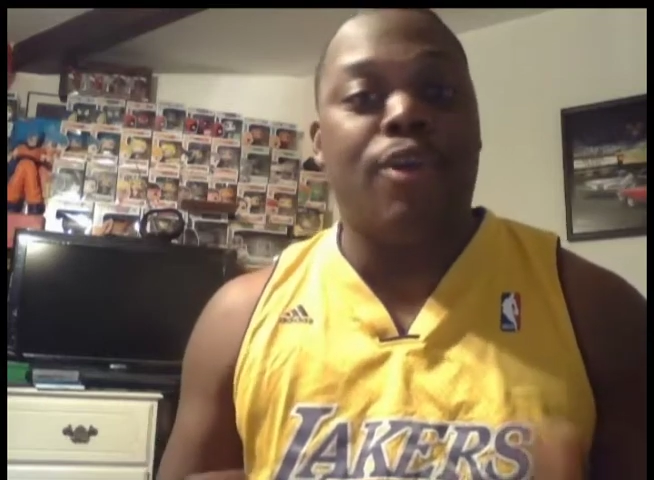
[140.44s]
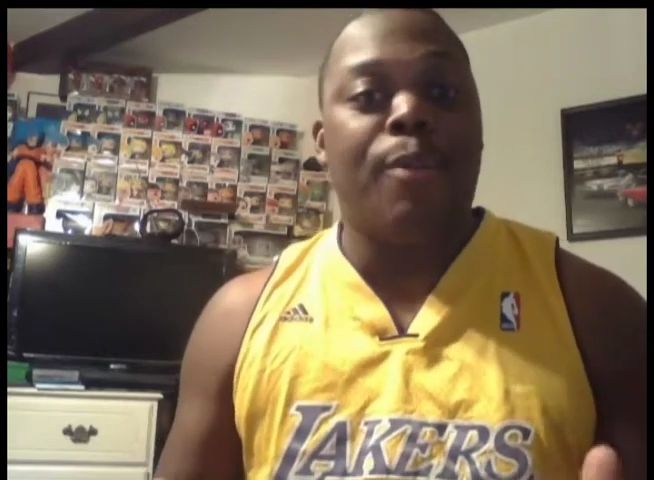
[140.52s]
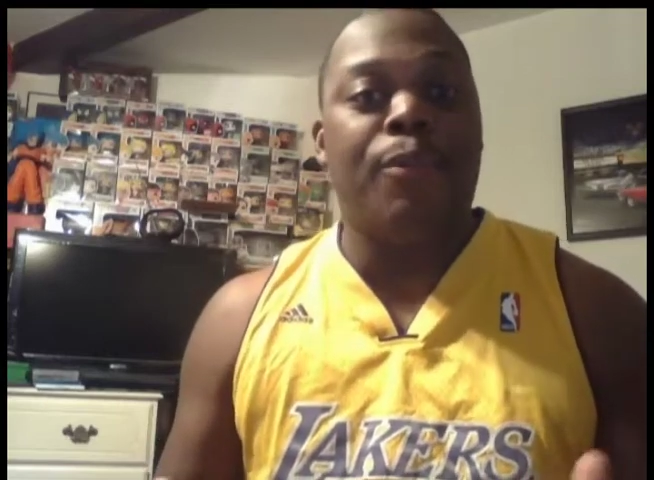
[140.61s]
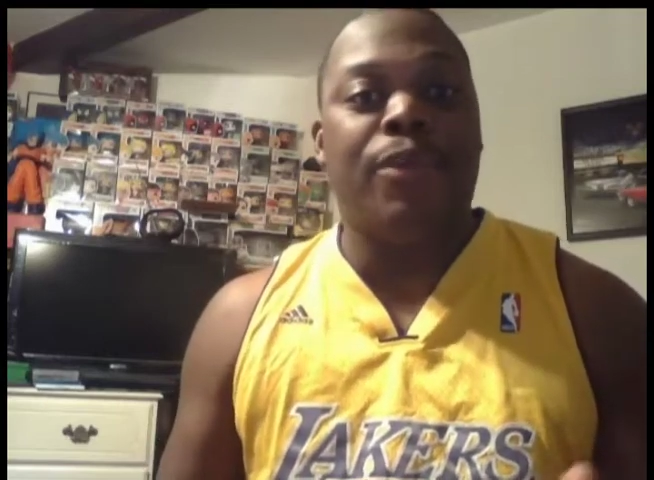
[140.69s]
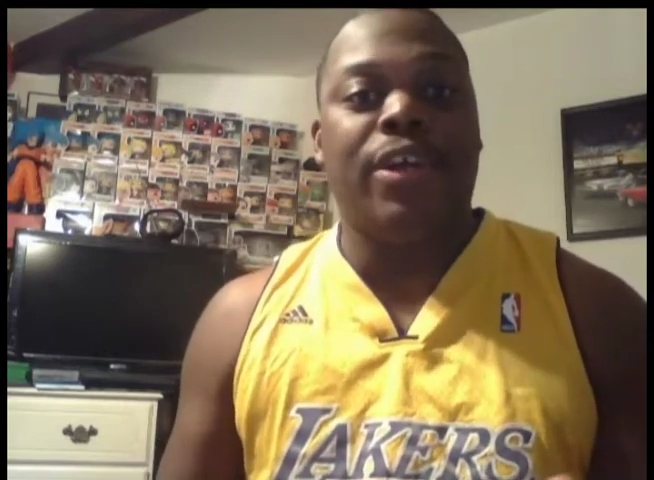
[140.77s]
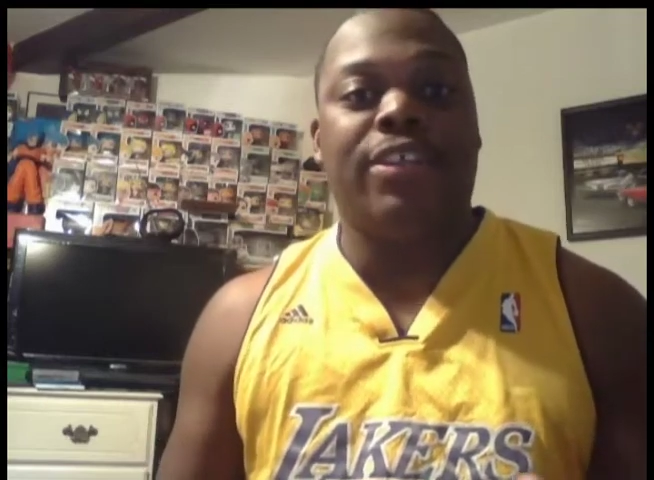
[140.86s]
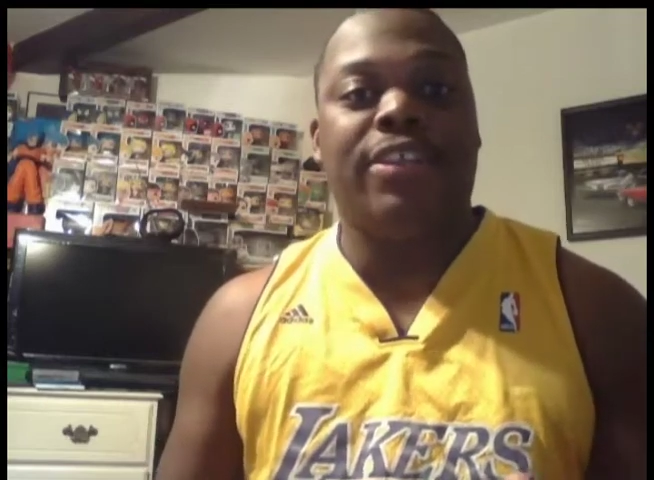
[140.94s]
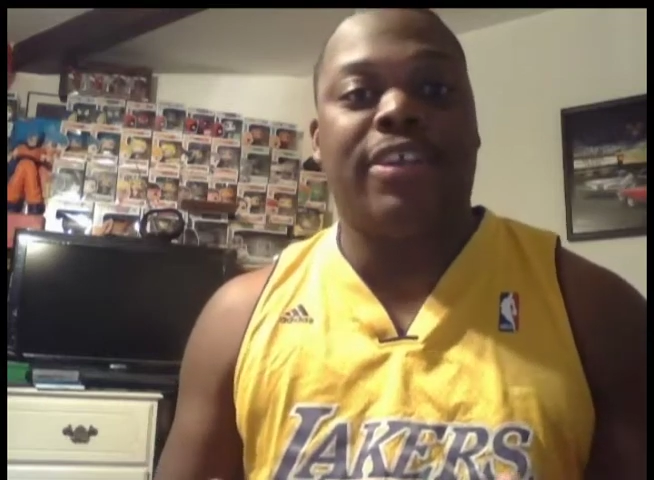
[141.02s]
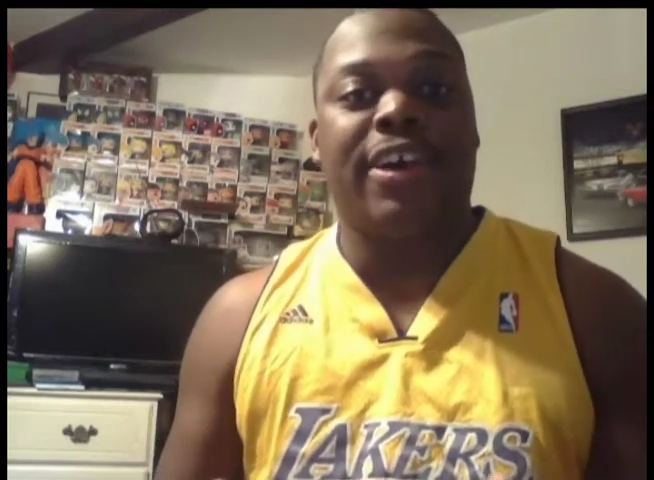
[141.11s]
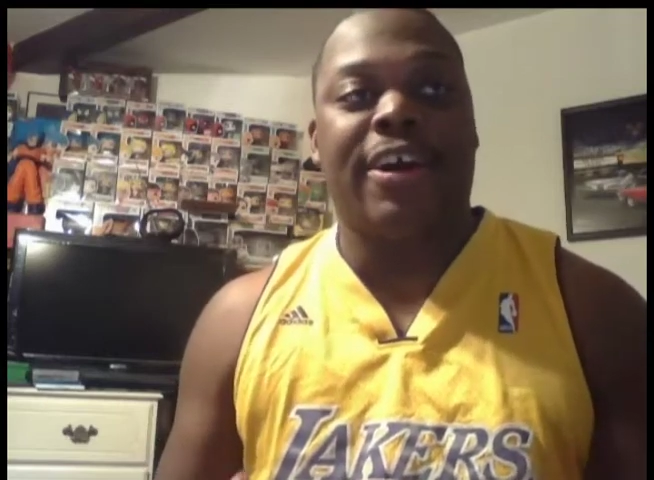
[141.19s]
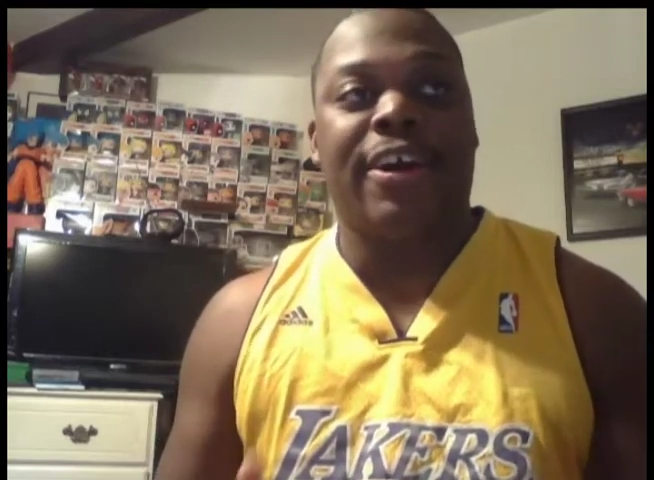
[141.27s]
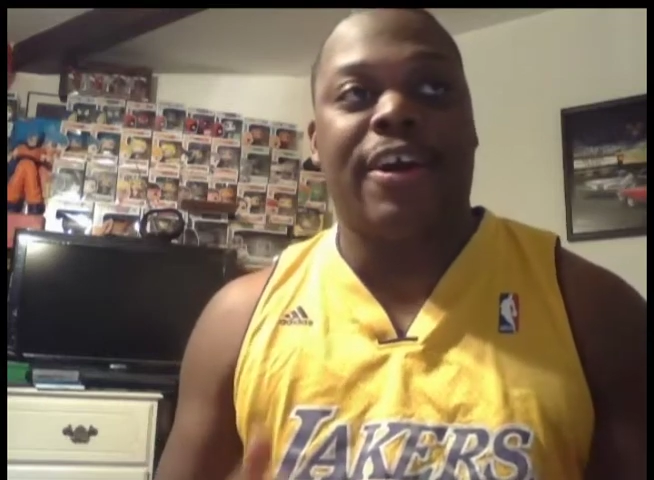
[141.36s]
up with
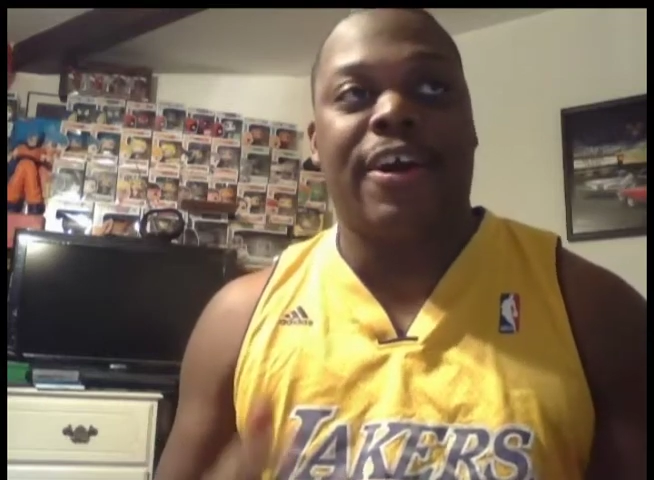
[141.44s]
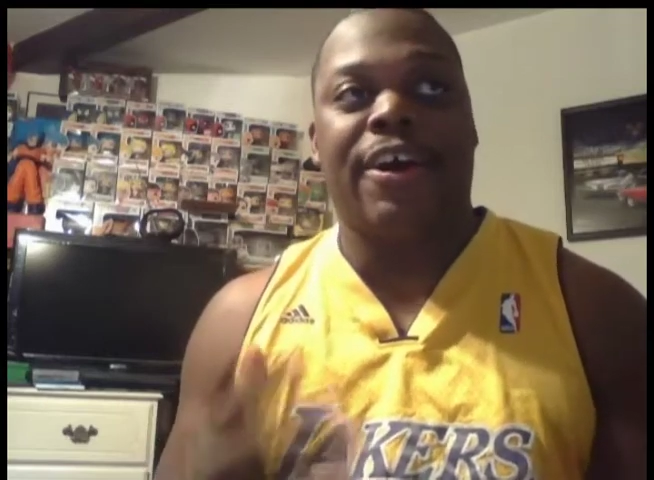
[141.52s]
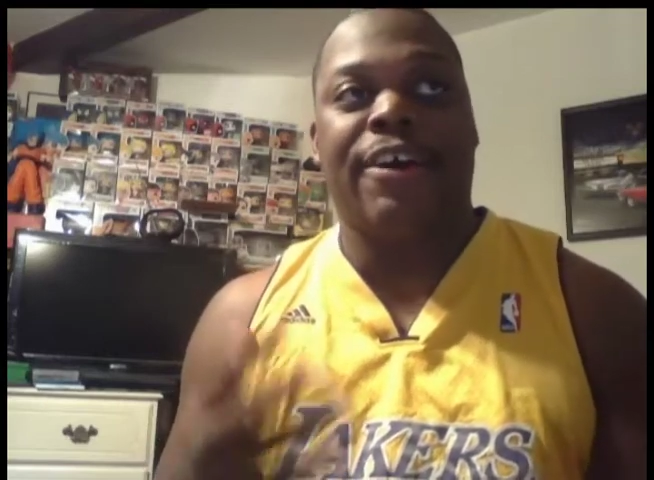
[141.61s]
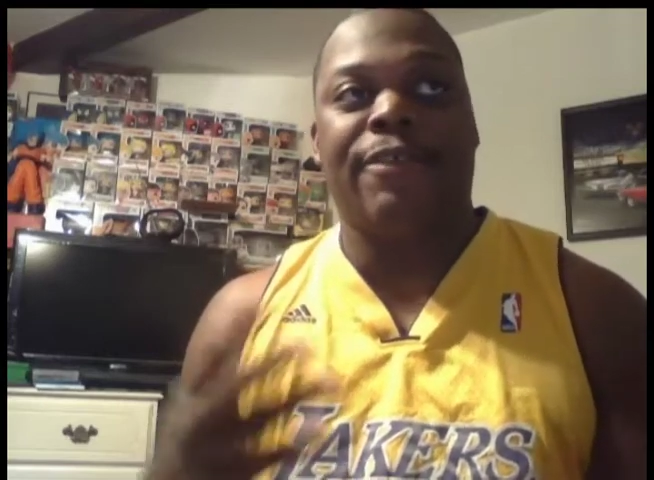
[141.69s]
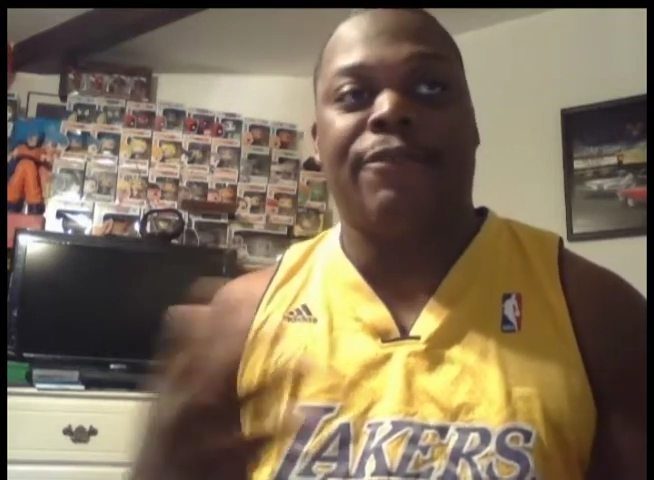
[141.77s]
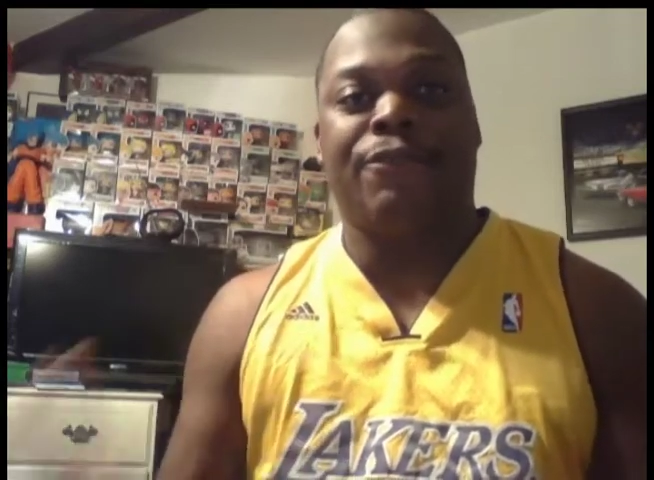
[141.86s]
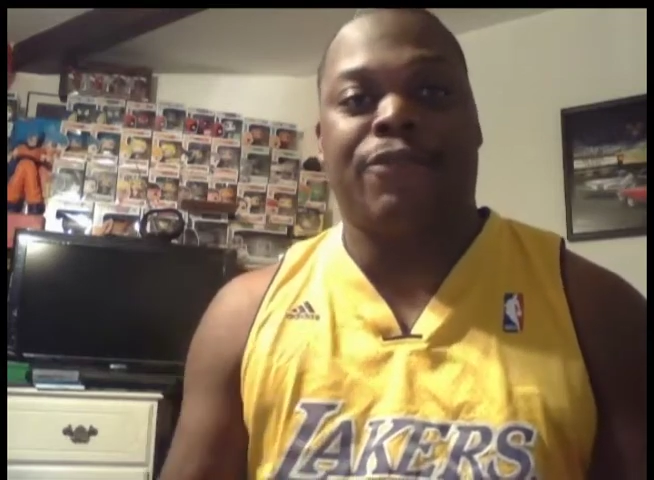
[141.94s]
a